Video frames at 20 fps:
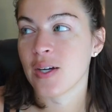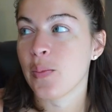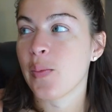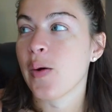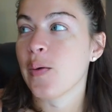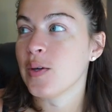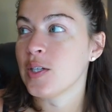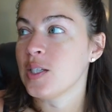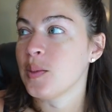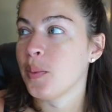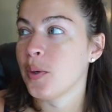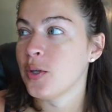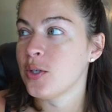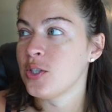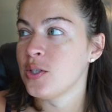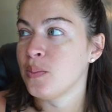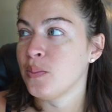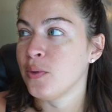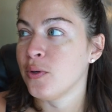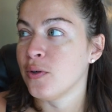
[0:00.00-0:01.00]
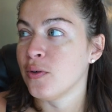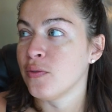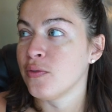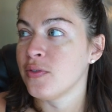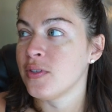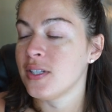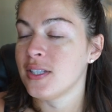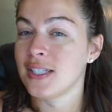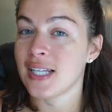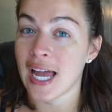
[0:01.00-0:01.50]
We were supposed to
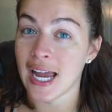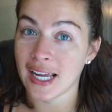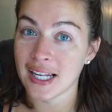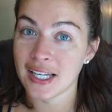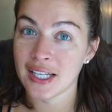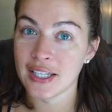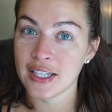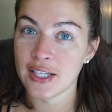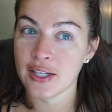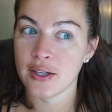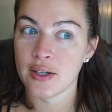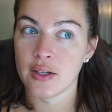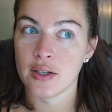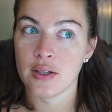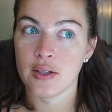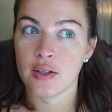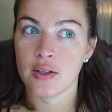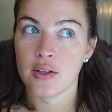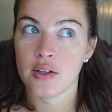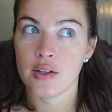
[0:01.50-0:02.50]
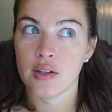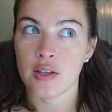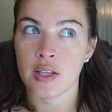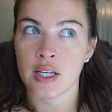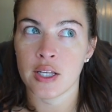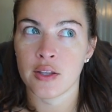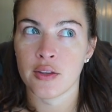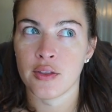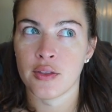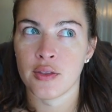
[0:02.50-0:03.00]
move technically, I
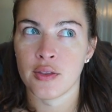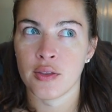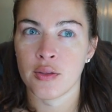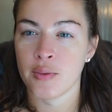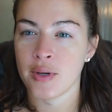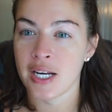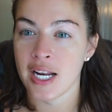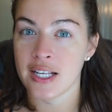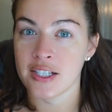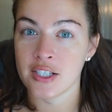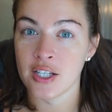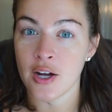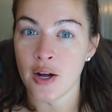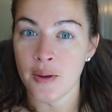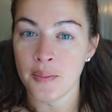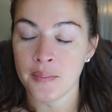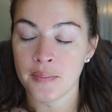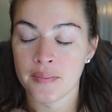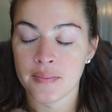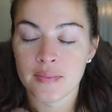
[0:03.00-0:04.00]
think 3 days ago.